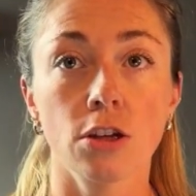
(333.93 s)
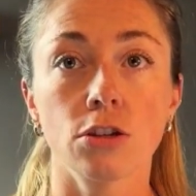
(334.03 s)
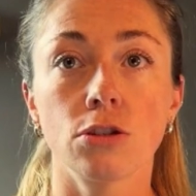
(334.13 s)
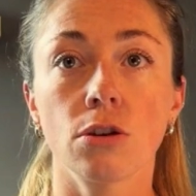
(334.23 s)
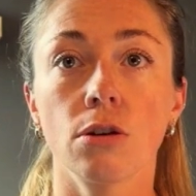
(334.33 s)

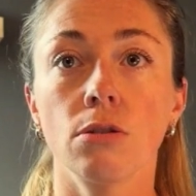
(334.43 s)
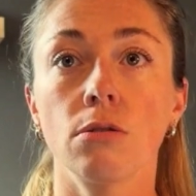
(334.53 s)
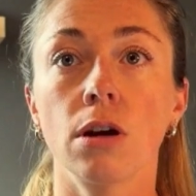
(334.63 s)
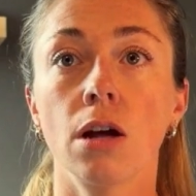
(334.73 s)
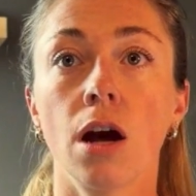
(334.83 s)

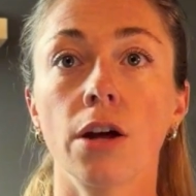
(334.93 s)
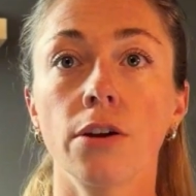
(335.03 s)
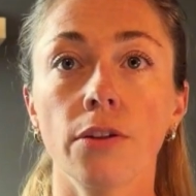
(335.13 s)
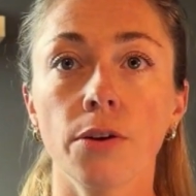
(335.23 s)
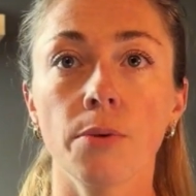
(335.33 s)
So,
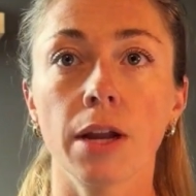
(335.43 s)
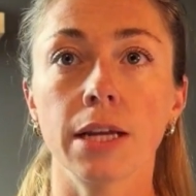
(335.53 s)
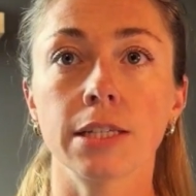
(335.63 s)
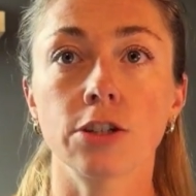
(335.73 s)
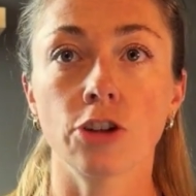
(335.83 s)
another one
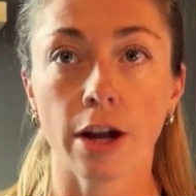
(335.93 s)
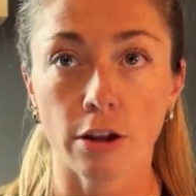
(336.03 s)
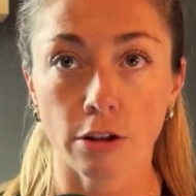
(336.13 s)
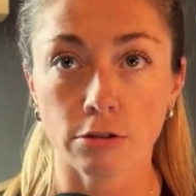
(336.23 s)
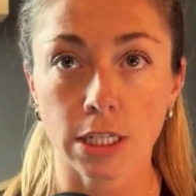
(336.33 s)
is
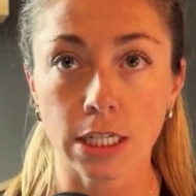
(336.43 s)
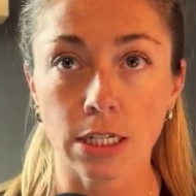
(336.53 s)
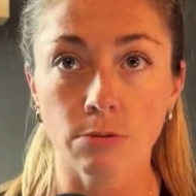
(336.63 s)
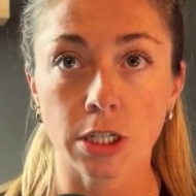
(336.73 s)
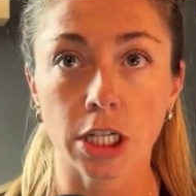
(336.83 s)

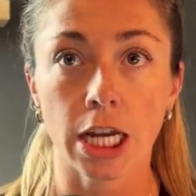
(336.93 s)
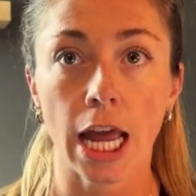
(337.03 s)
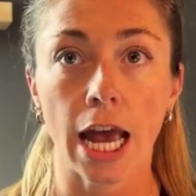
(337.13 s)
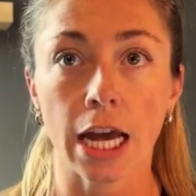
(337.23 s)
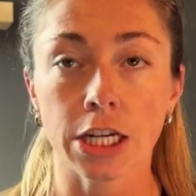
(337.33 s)
triclosan, which can
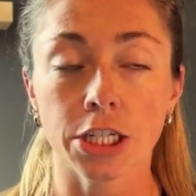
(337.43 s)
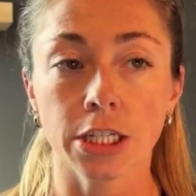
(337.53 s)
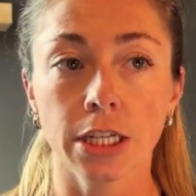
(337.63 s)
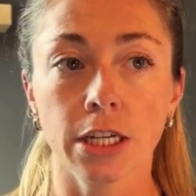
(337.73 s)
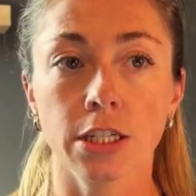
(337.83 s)

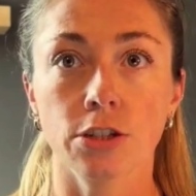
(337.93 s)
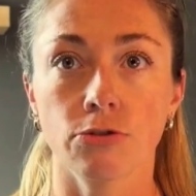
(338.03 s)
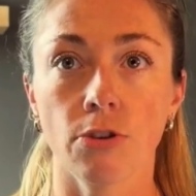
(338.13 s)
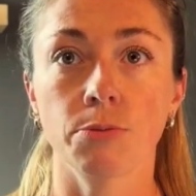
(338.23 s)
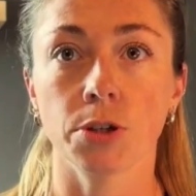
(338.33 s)
actually
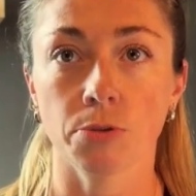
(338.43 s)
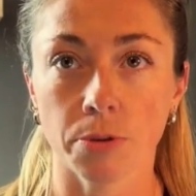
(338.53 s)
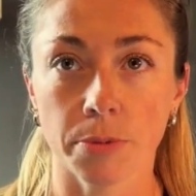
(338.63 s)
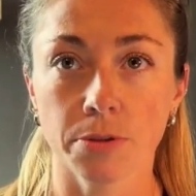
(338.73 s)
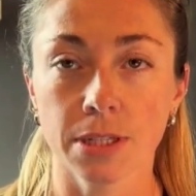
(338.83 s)
disrupt your
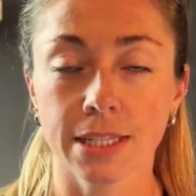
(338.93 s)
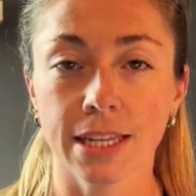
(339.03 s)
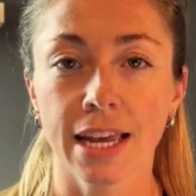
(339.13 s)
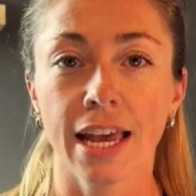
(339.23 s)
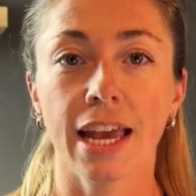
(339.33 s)
hormones.
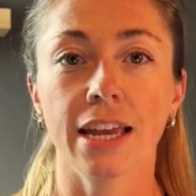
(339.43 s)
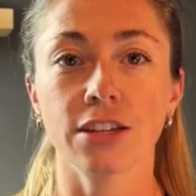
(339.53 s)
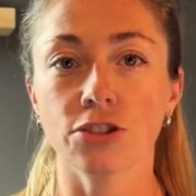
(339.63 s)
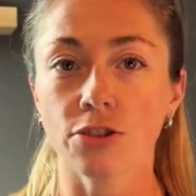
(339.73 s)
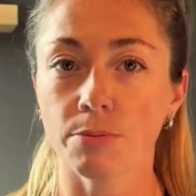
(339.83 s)
It can
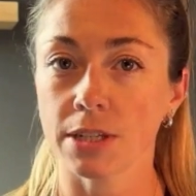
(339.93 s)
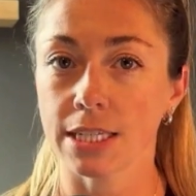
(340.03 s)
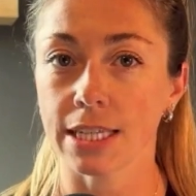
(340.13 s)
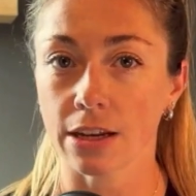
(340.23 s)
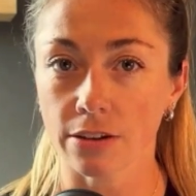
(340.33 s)
disrupt the
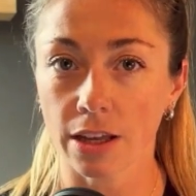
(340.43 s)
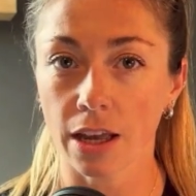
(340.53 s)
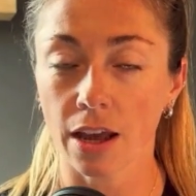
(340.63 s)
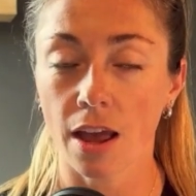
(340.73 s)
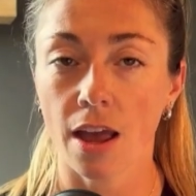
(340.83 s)

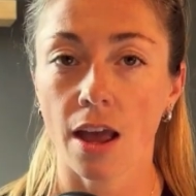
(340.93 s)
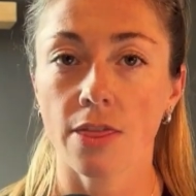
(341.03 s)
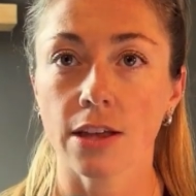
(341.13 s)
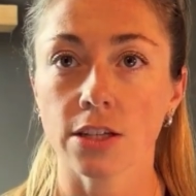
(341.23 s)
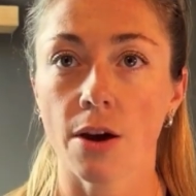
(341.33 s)
signaling
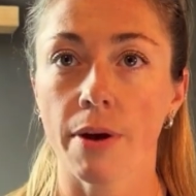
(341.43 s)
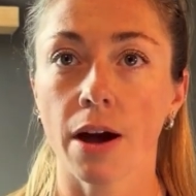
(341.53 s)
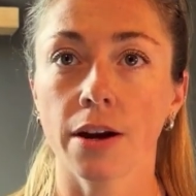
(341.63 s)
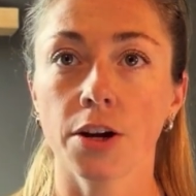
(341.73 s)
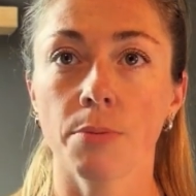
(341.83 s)
that's going
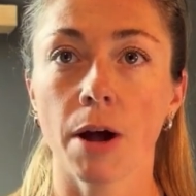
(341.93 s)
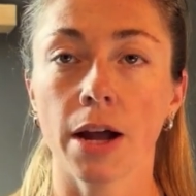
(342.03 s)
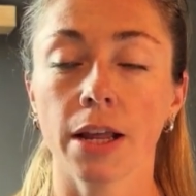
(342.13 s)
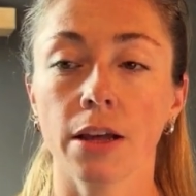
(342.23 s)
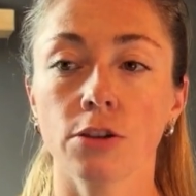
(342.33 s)
on in your
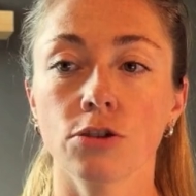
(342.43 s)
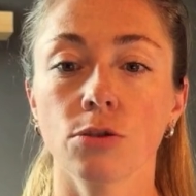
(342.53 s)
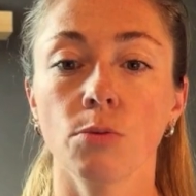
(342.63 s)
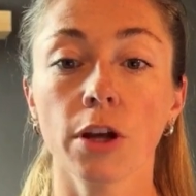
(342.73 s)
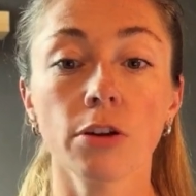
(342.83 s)
body. So,
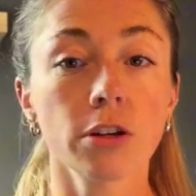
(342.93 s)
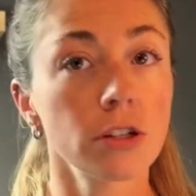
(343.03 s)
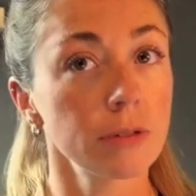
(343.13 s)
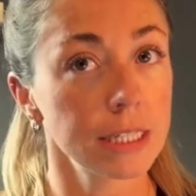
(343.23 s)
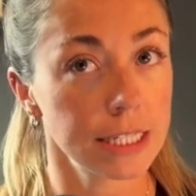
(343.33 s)
what you can do
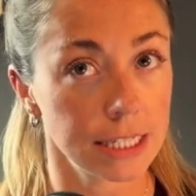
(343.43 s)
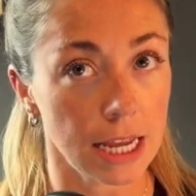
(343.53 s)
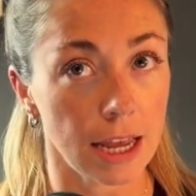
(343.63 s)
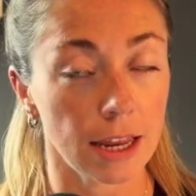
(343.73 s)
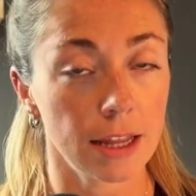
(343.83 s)

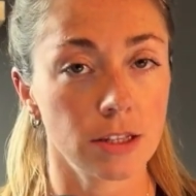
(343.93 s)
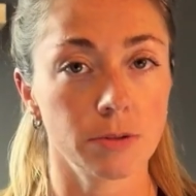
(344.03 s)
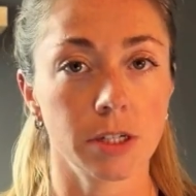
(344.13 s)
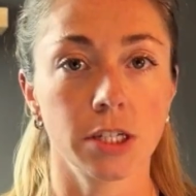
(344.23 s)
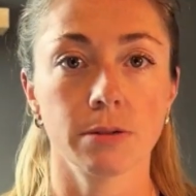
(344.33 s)
instead is
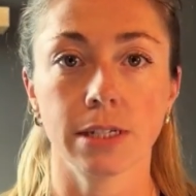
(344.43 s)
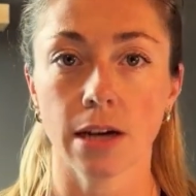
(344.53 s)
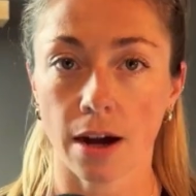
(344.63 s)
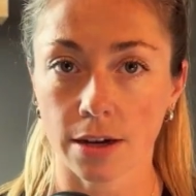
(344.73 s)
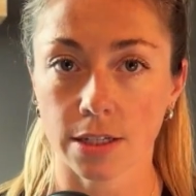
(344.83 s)
switch to a
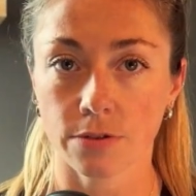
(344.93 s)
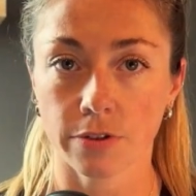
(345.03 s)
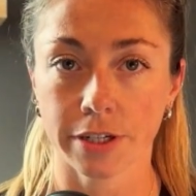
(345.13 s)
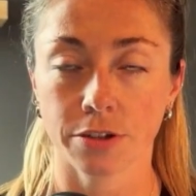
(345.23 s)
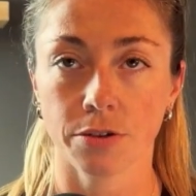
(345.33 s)
toxin
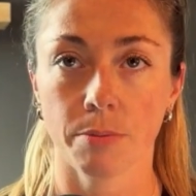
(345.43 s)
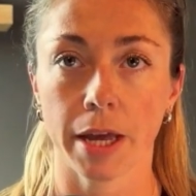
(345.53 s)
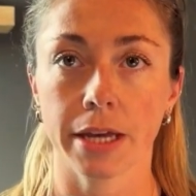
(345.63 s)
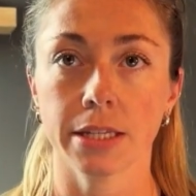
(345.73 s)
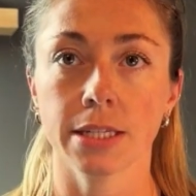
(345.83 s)
free
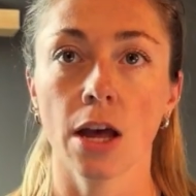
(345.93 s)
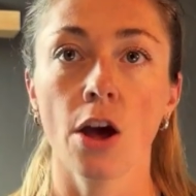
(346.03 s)
toothpaste.